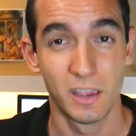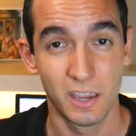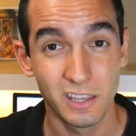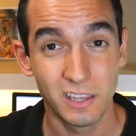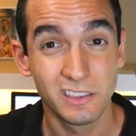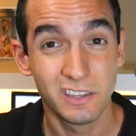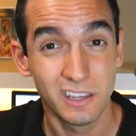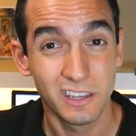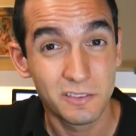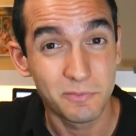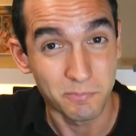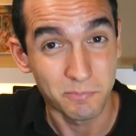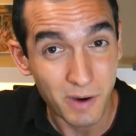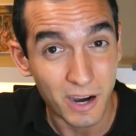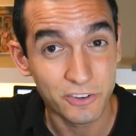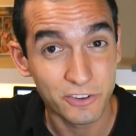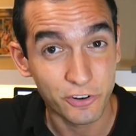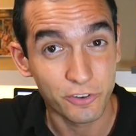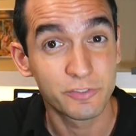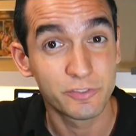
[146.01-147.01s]
Indeed,
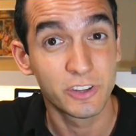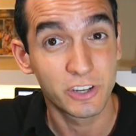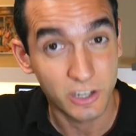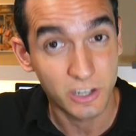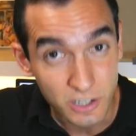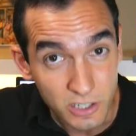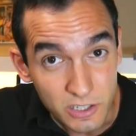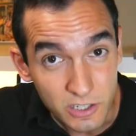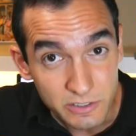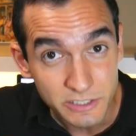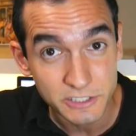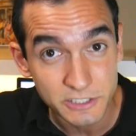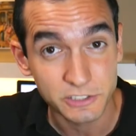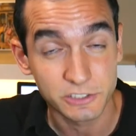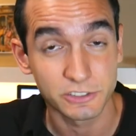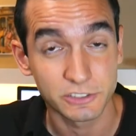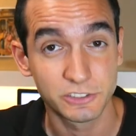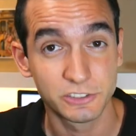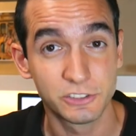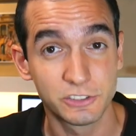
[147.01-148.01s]
much of the current
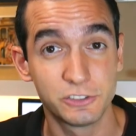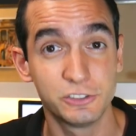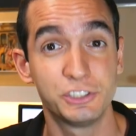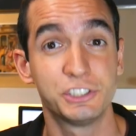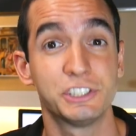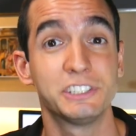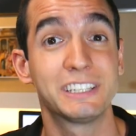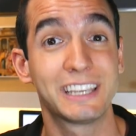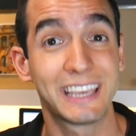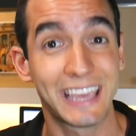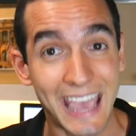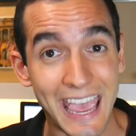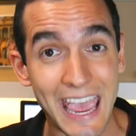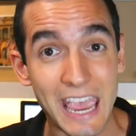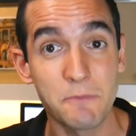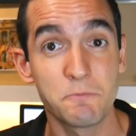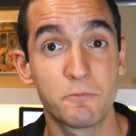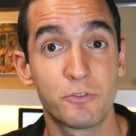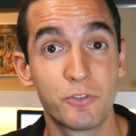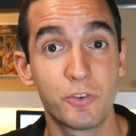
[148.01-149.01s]
Constitution
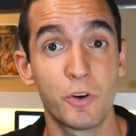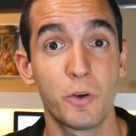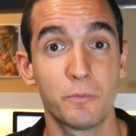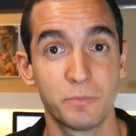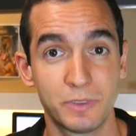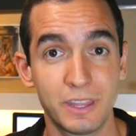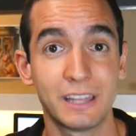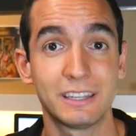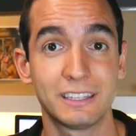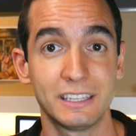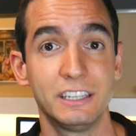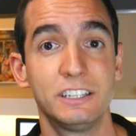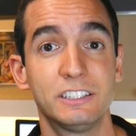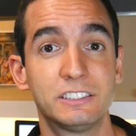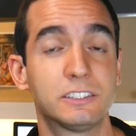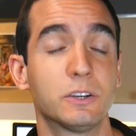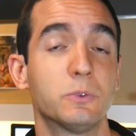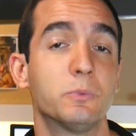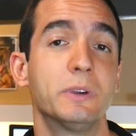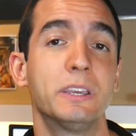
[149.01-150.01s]
came from that
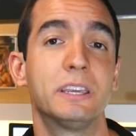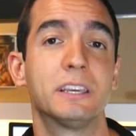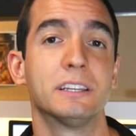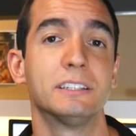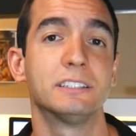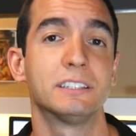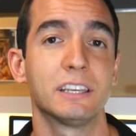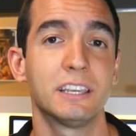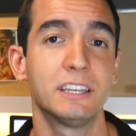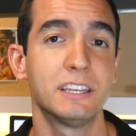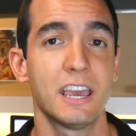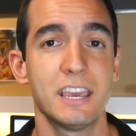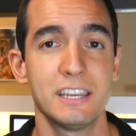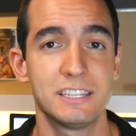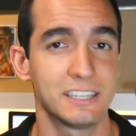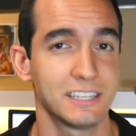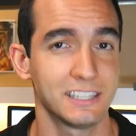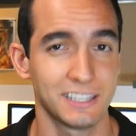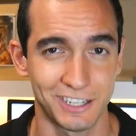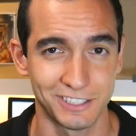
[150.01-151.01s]
Easter weekend in
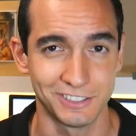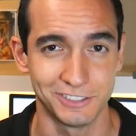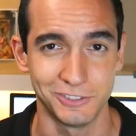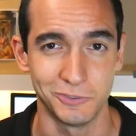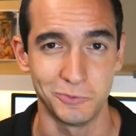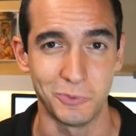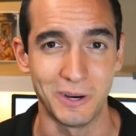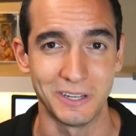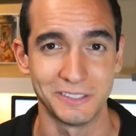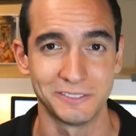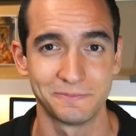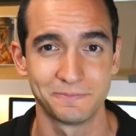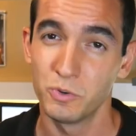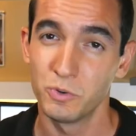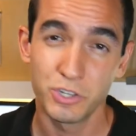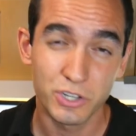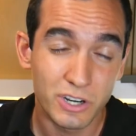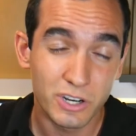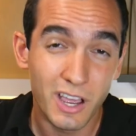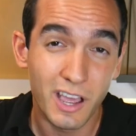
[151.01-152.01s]
1891.
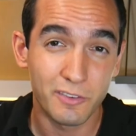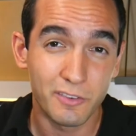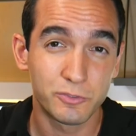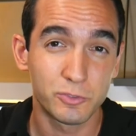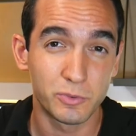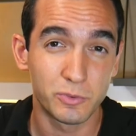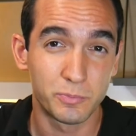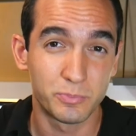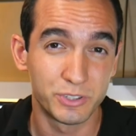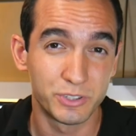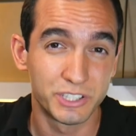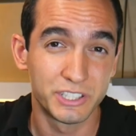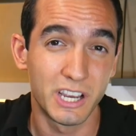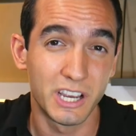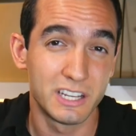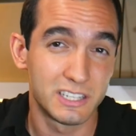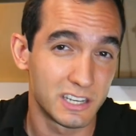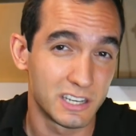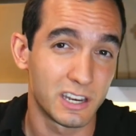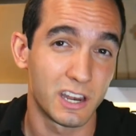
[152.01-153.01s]
We should have to
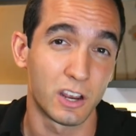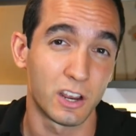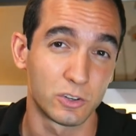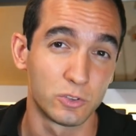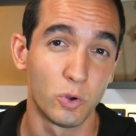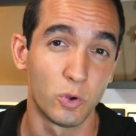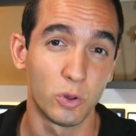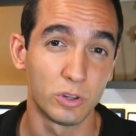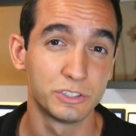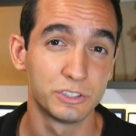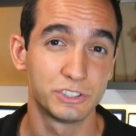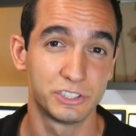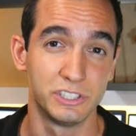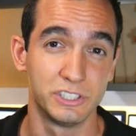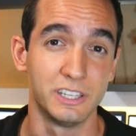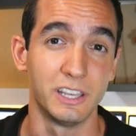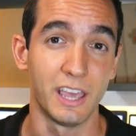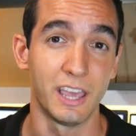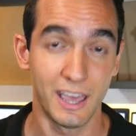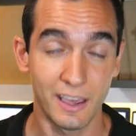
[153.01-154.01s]
appreciate and acknowledge
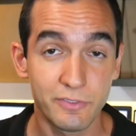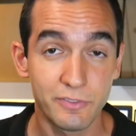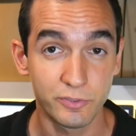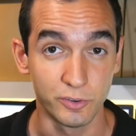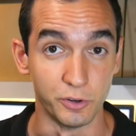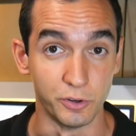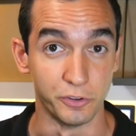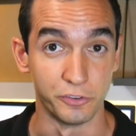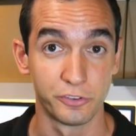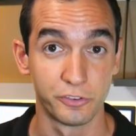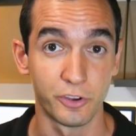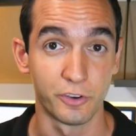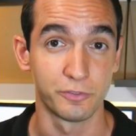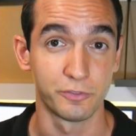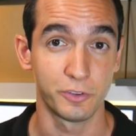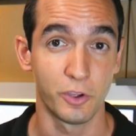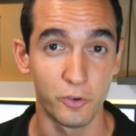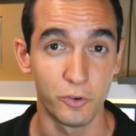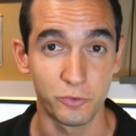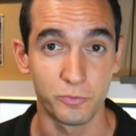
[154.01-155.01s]
the efforts
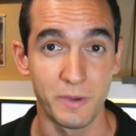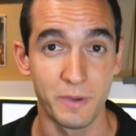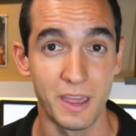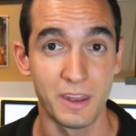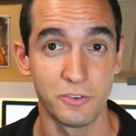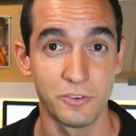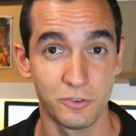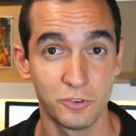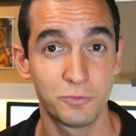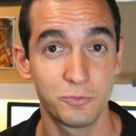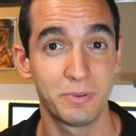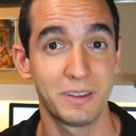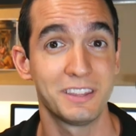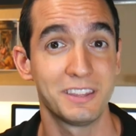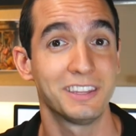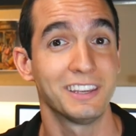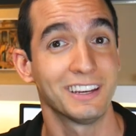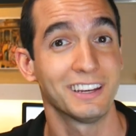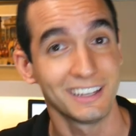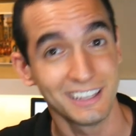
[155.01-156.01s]
of those men who
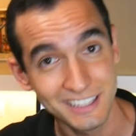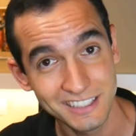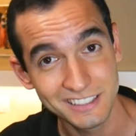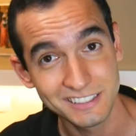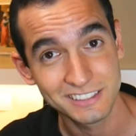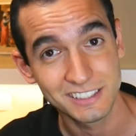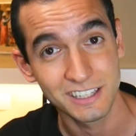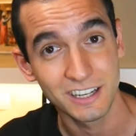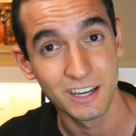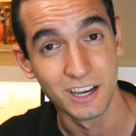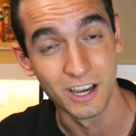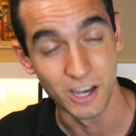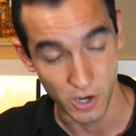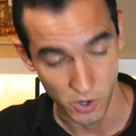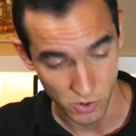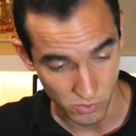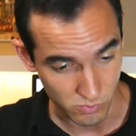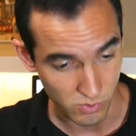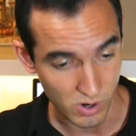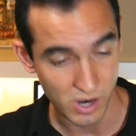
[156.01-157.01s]
spent their Easter
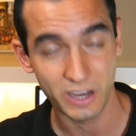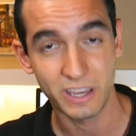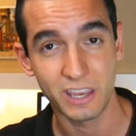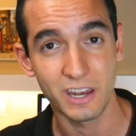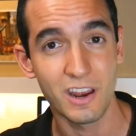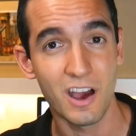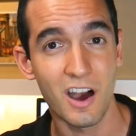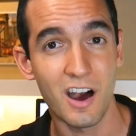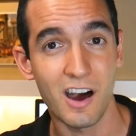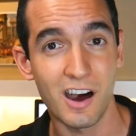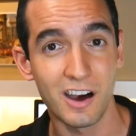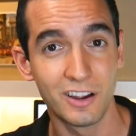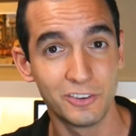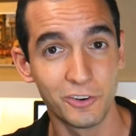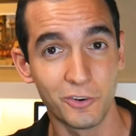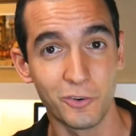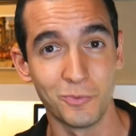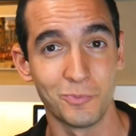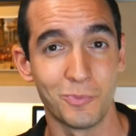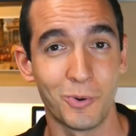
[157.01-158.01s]
working
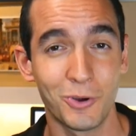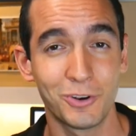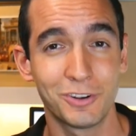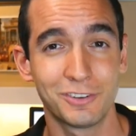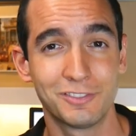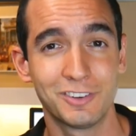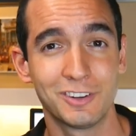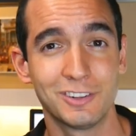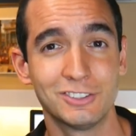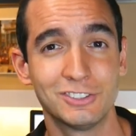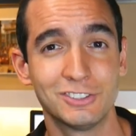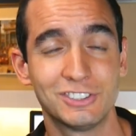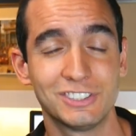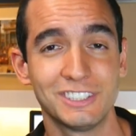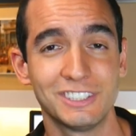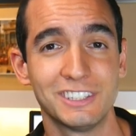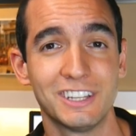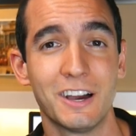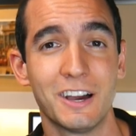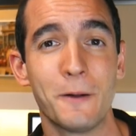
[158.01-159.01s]
hard on board of the
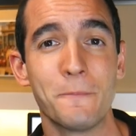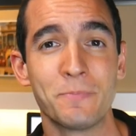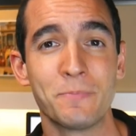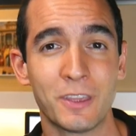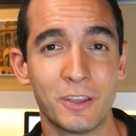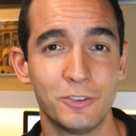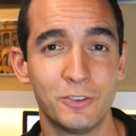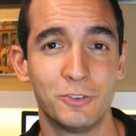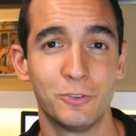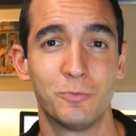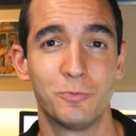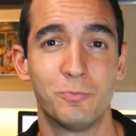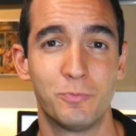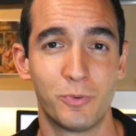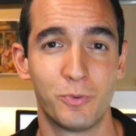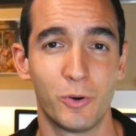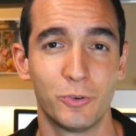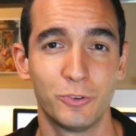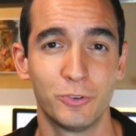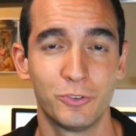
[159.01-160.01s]
Lucinda to
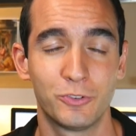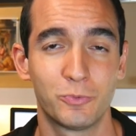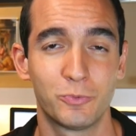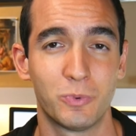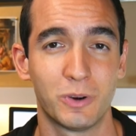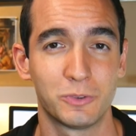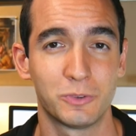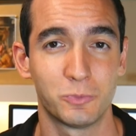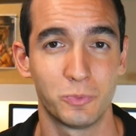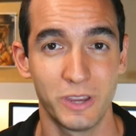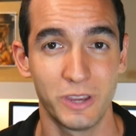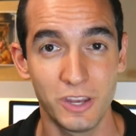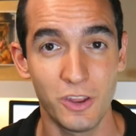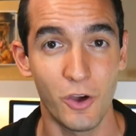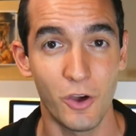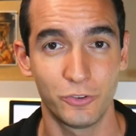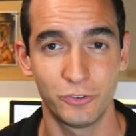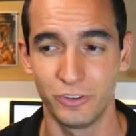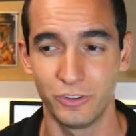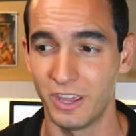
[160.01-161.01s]
produce what we
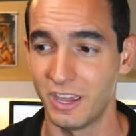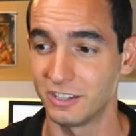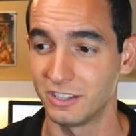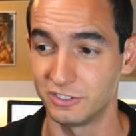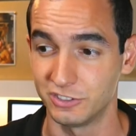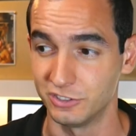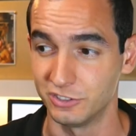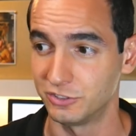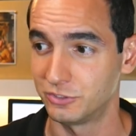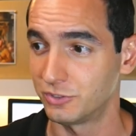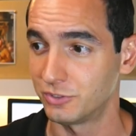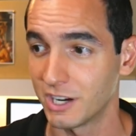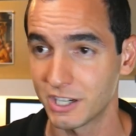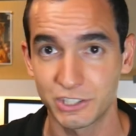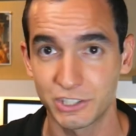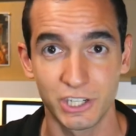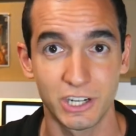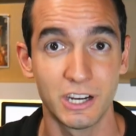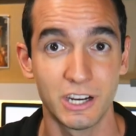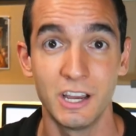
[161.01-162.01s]
know today as the
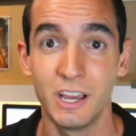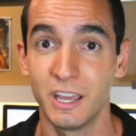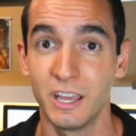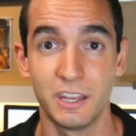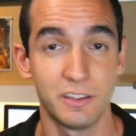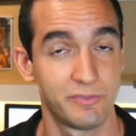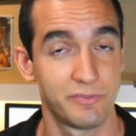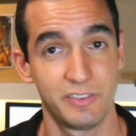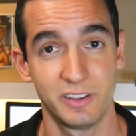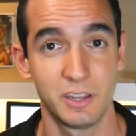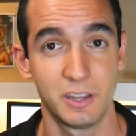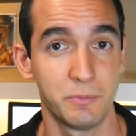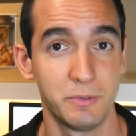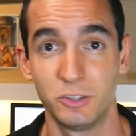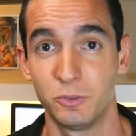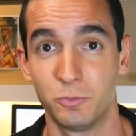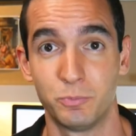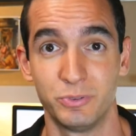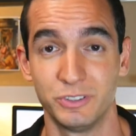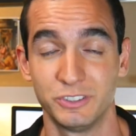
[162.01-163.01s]
structure and the
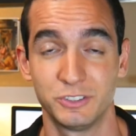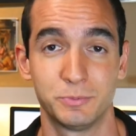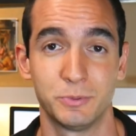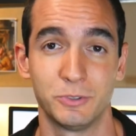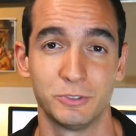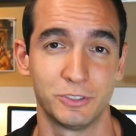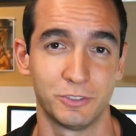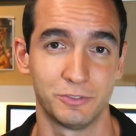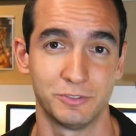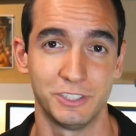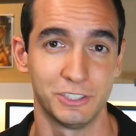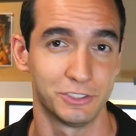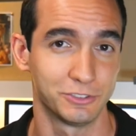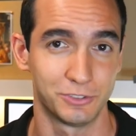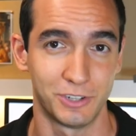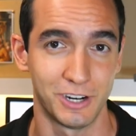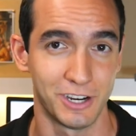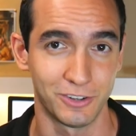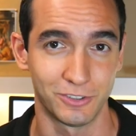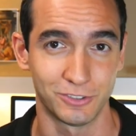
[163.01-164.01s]
fundamental principles of the
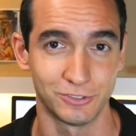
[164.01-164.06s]
Australian